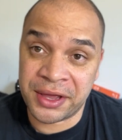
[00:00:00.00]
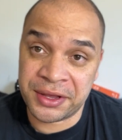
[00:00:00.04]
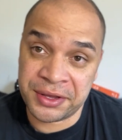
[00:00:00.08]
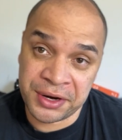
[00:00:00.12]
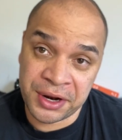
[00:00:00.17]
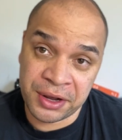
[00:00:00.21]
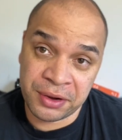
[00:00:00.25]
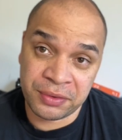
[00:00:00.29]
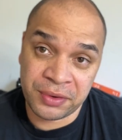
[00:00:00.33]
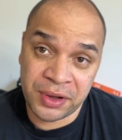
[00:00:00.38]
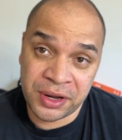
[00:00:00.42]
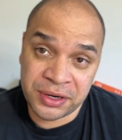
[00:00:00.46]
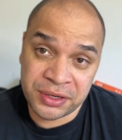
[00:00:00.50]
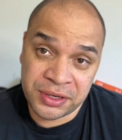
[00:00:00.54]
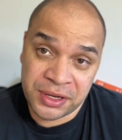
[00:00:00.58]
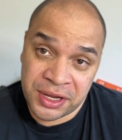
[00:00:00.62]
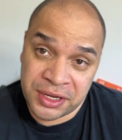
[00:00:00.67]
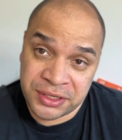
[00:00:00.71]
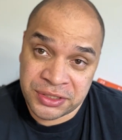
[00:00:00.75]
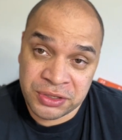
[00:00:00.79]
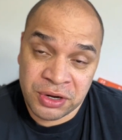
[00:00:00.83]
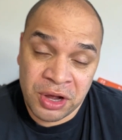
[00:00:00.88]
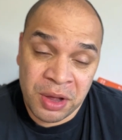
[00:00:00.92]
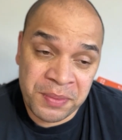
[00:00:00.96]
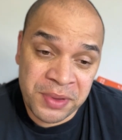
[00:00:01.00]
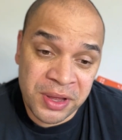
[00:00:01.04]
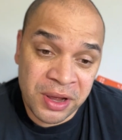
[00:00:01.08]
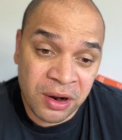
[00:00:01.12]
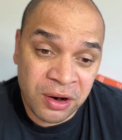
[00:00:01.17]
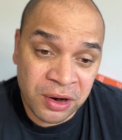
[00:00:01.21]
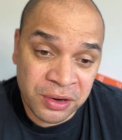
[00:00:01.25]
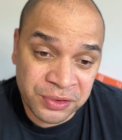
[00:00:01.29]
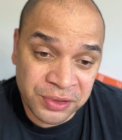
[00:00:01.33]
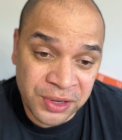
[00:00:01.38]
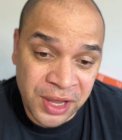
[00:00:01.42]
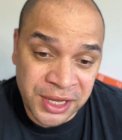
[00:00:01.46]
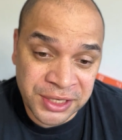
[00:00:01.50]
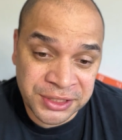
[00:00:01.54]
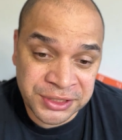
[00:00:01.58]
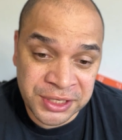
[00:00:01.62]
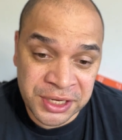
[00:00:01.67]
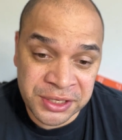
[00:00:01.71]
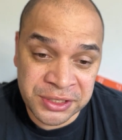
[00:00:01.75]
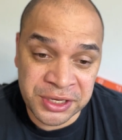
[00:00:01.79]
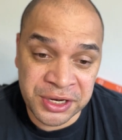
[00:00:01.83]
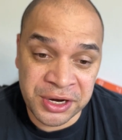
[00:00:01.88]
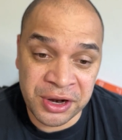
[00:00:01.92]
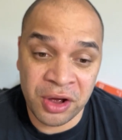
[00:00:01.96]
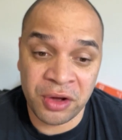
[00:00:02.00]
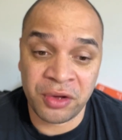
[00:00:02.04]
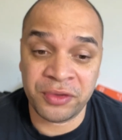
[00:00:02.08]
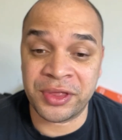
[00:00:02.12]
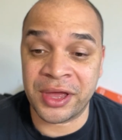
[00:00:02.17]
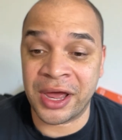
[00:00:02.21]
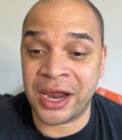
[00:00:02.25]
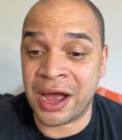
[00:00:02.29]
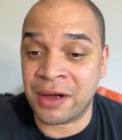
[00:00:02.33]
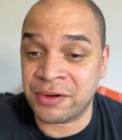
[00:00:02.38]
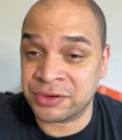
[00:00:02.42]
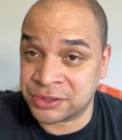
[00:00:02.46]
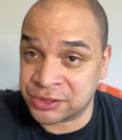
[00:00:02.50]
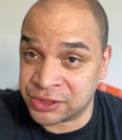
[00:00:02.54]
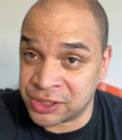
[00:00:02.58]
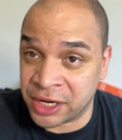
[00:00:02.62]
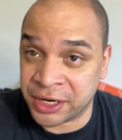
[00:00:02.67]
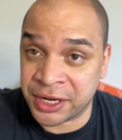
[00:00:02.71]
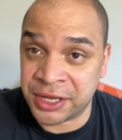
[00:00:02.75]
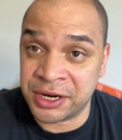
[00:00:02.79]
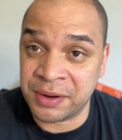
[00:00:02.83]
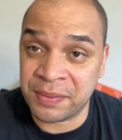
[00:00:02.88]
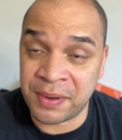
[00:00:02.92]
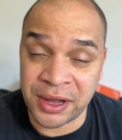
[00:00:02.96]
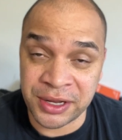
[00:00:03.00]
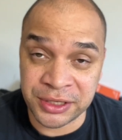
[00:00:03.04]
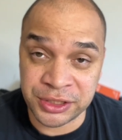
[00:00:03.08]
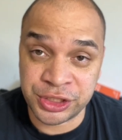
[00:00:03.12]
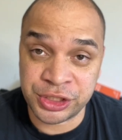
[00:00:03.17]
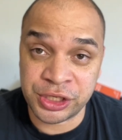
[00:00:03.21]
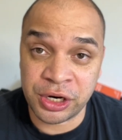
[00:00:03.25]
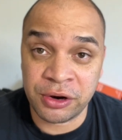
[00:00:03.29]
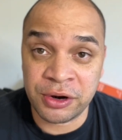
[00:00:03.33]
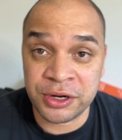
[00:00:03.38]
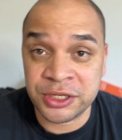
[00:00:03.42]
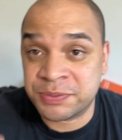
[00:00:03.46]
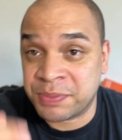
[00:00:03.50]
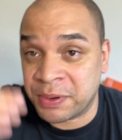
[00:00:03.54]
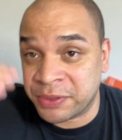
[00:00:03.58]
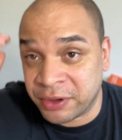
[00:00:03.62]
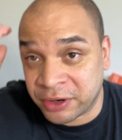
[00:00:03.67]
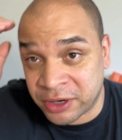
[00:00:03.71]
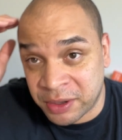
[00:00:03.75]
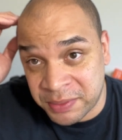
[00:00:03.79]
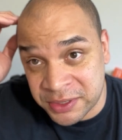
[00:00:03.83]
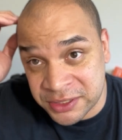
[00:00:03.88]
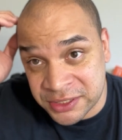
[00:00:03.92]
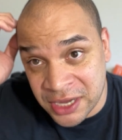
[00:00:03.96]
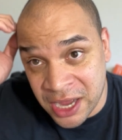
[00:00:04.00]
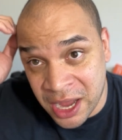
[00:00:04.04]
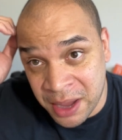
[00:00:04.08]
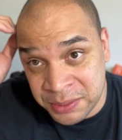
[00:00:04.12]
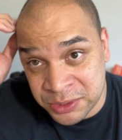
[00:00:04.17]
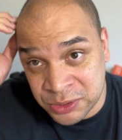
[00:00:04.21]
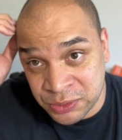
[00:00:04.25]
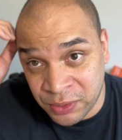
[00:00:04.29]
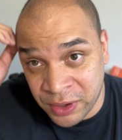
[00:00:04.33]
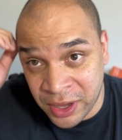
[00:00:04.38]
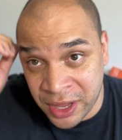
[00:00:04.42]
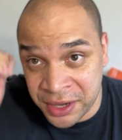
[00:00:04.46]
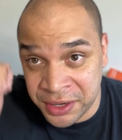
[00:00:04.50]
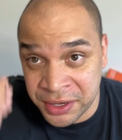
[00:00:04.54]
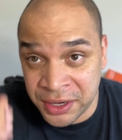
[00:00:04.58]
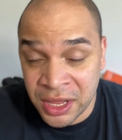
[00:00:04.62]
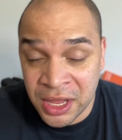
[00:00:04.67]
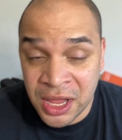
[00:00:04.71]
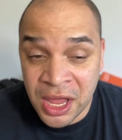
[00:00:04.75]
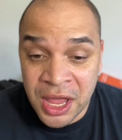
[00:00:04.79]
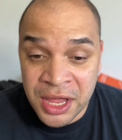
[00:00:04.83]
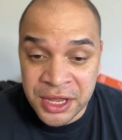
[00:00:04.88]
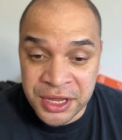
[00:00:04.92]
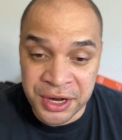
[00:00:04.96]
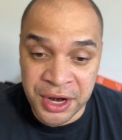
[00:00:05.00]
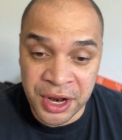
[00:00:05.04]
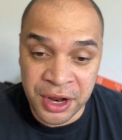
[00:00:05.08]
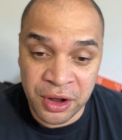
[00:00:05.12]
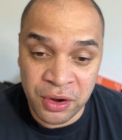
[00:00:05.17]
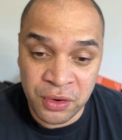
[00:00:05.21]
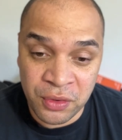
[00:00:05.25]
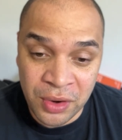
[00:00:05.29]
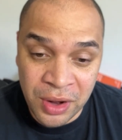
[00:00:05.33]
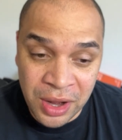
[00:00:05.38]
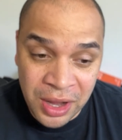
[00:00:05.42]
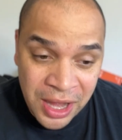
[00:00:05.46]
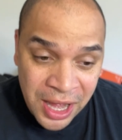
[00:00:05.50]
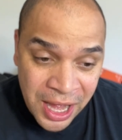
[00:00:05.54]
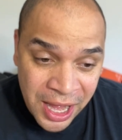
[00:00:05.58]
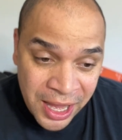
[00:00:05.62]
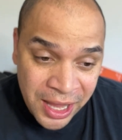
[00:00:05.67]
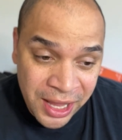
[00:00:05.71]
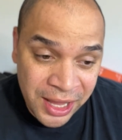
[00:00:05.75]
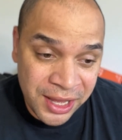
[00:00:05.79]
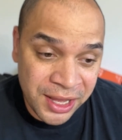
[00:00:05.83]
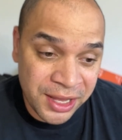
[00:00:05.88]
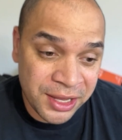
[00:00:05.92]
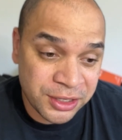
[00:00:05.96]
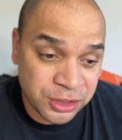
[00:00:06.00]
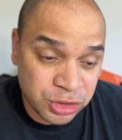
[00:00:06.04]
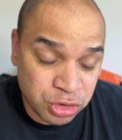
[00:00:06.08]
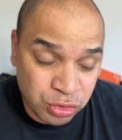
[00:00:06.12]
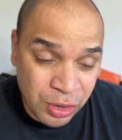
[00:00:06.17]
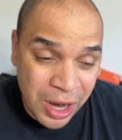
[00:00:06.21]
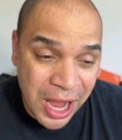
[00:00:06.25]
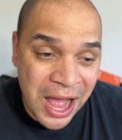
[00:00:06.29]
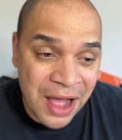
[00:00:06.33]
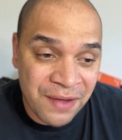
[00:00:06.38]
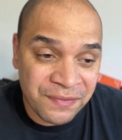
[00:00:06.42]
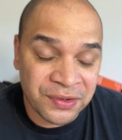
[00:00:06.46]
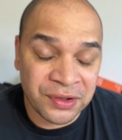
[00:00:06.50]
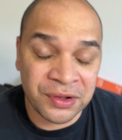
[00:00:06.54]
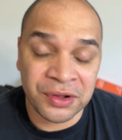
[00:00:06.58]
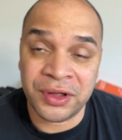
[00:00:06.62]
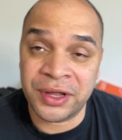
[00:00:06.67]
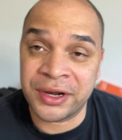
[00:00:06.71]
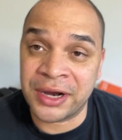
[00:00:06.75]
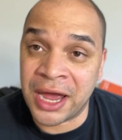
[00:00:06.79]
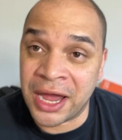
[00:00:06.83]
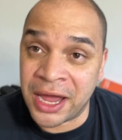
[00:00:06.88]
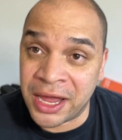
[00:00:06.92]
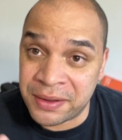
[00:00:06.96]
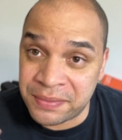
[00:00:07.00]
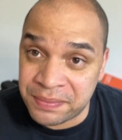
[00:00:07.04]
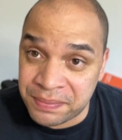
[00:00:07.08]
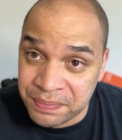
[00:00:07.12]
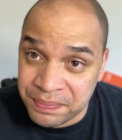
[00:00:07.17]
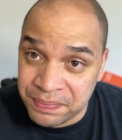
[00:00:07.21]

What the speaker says: And it taught me a hard lesson. That I was lucky to buy insurance, but there are gonna be times when I travel and I